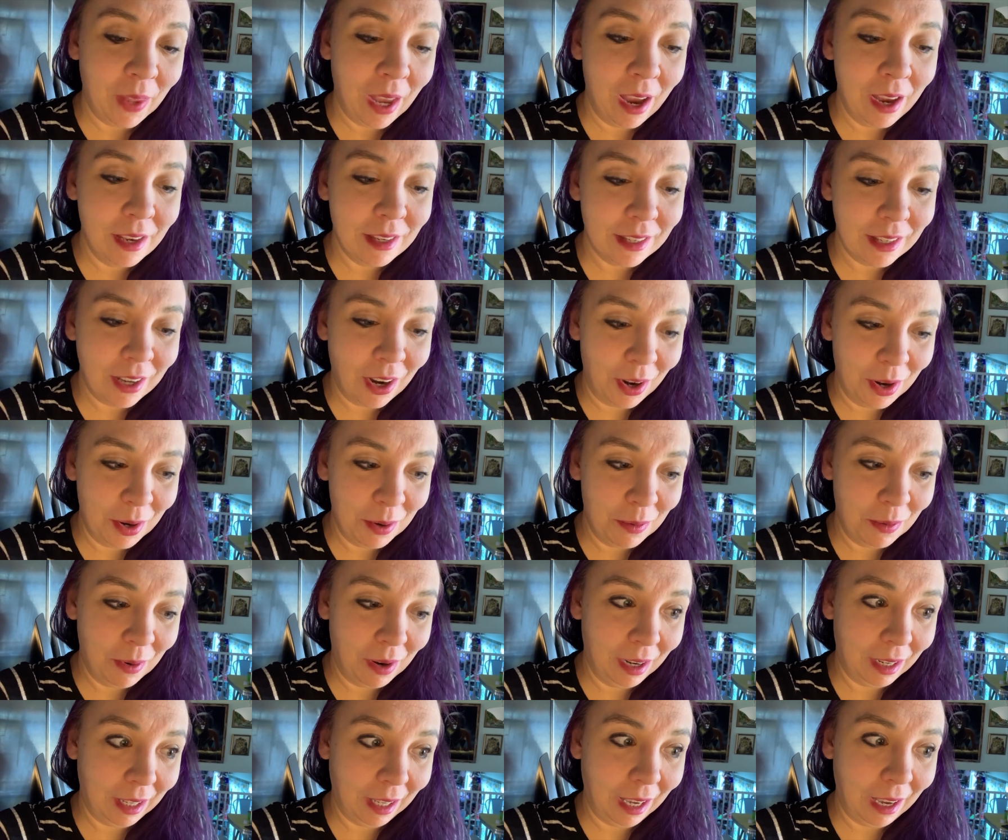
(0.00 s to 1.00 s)
I started
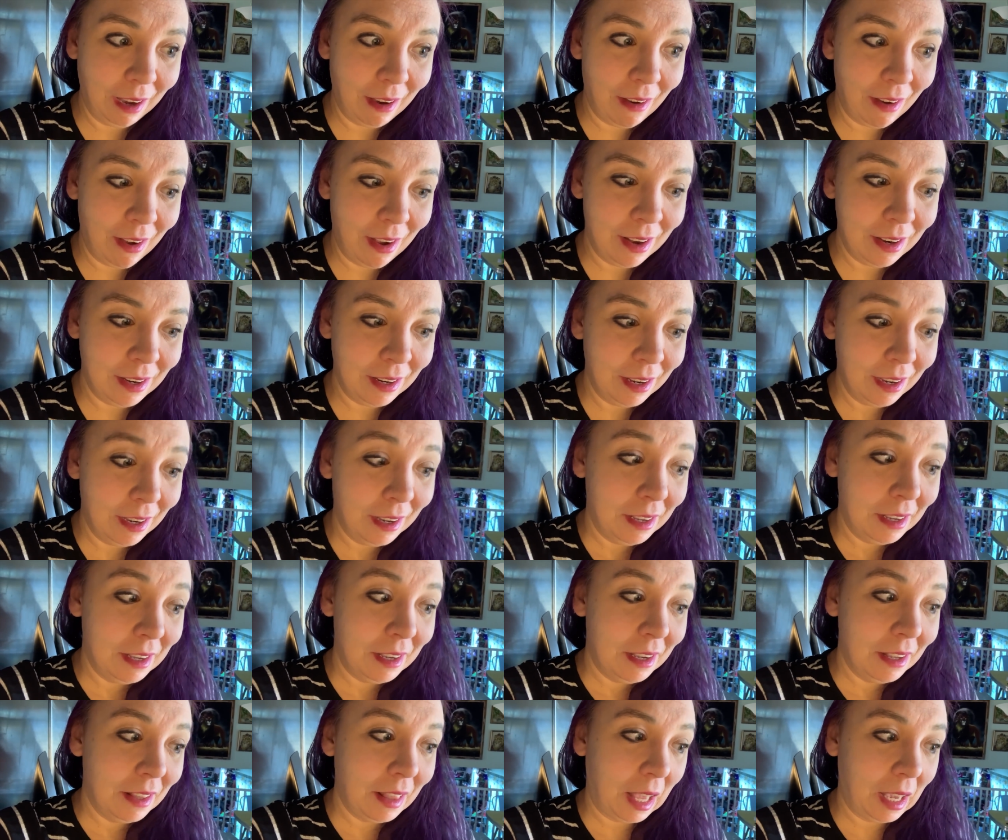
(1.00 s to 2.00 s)
working on
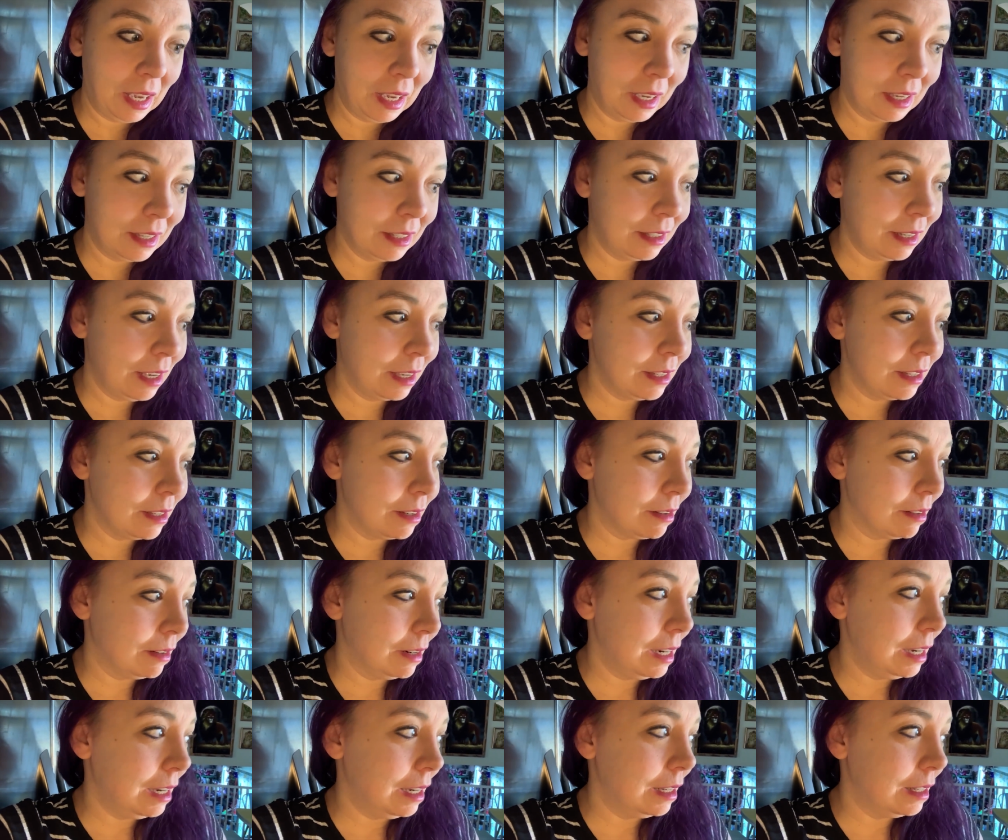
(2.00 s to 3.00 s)
like
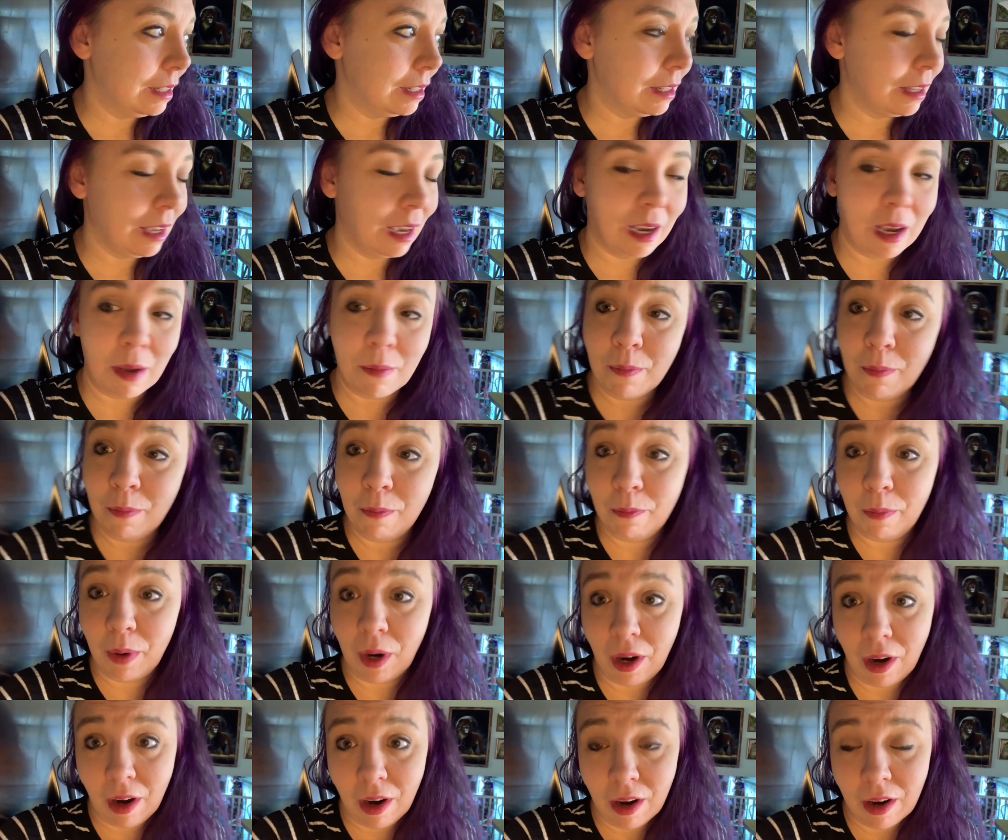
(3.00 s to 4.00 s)
accessories, like a
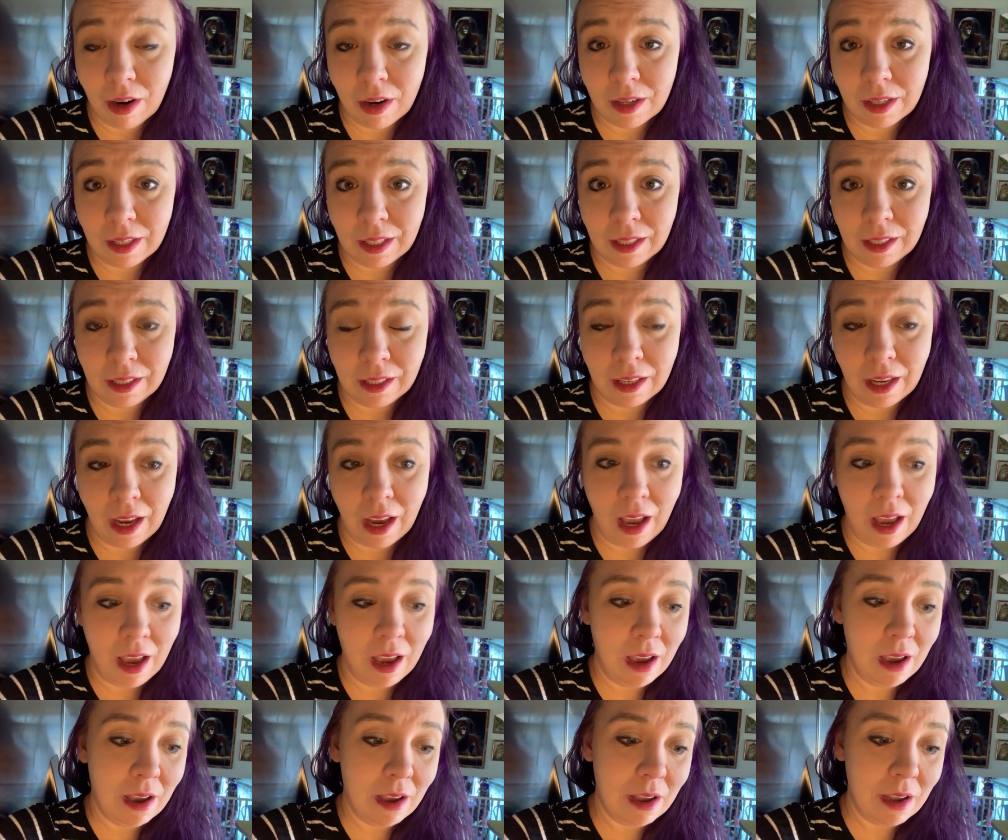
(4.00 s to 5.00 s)
purse
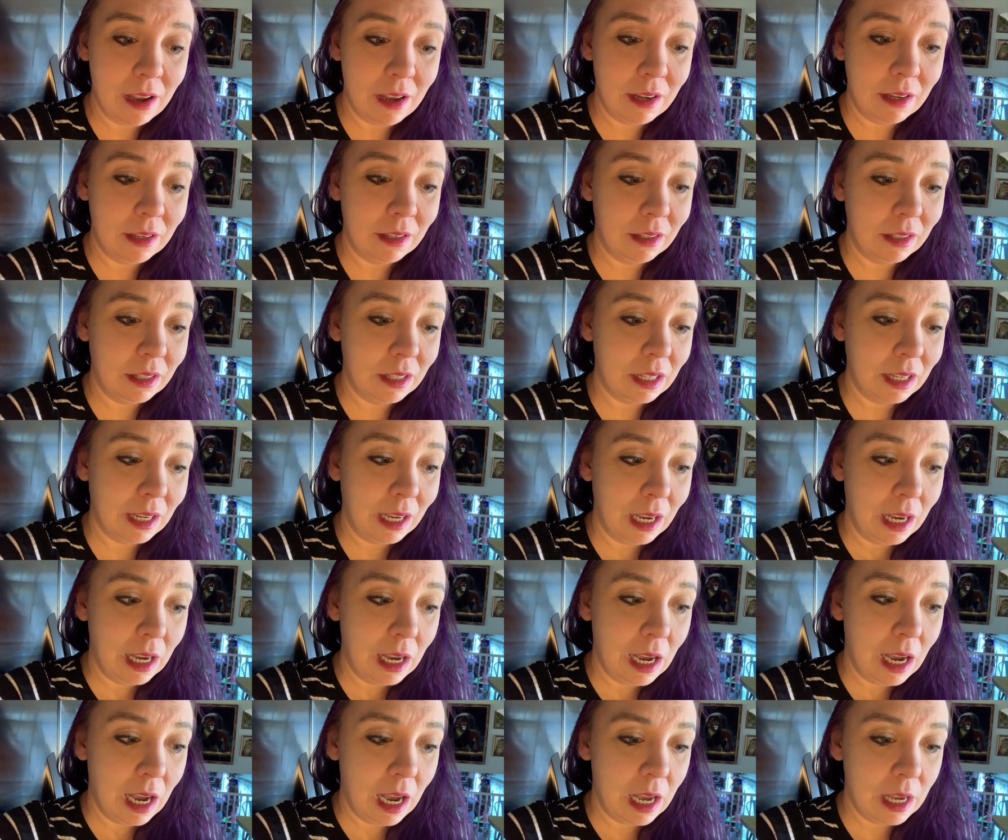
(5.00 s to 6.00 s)
and
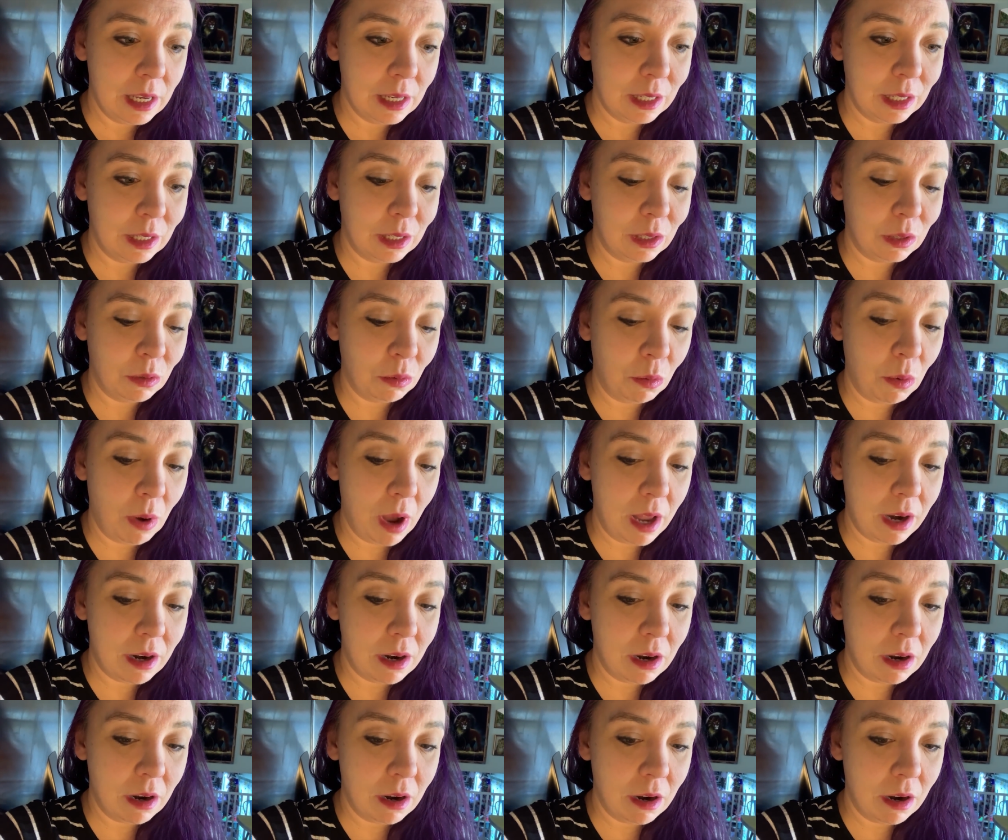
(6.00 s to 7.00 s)
a
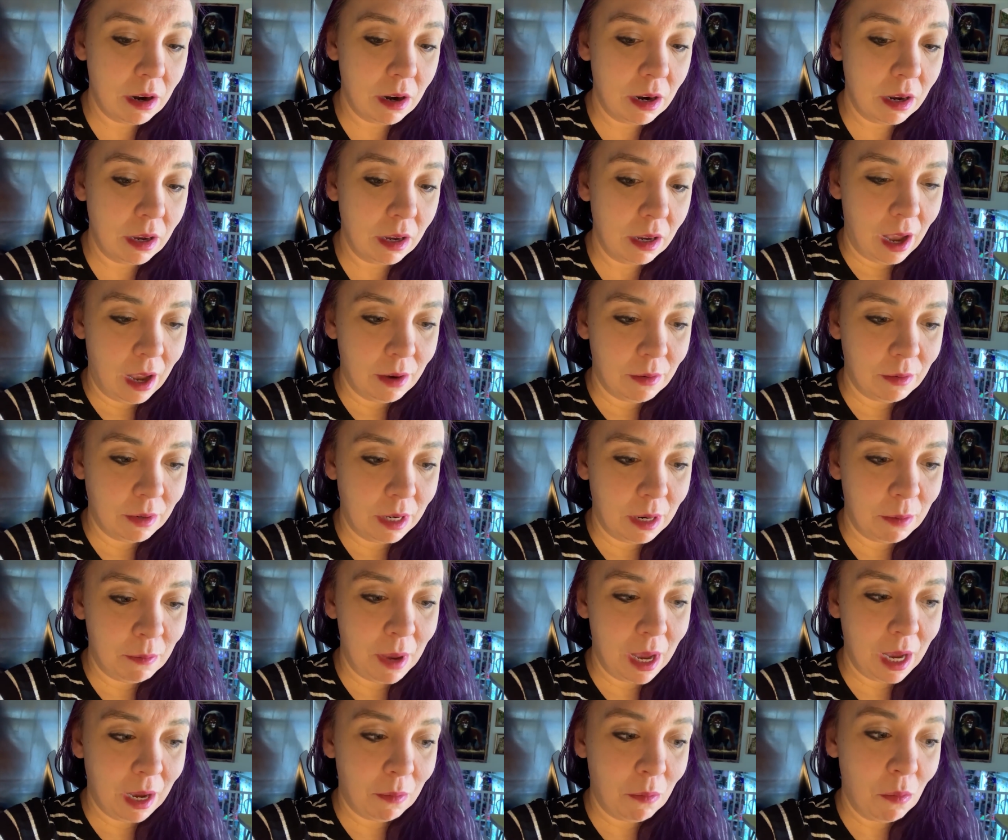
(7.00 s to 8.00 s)
sweater. I want to
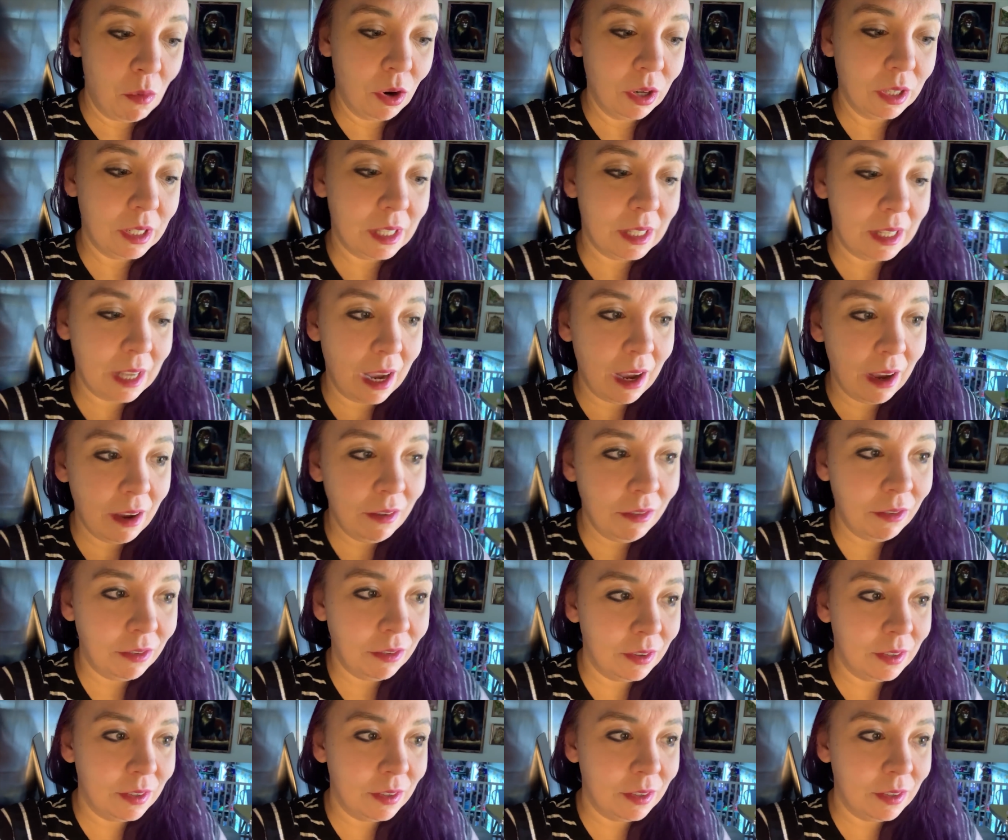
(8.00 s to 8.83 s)
make more stuff.